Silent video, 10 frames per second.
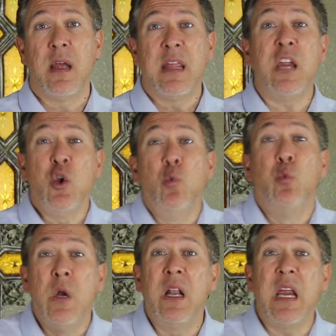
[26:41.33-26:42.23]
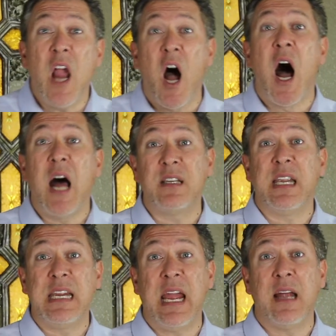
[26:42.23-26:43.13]
that you really ought
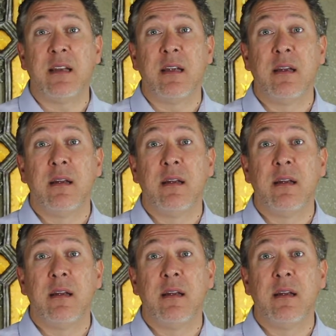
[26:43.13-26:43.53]
to get.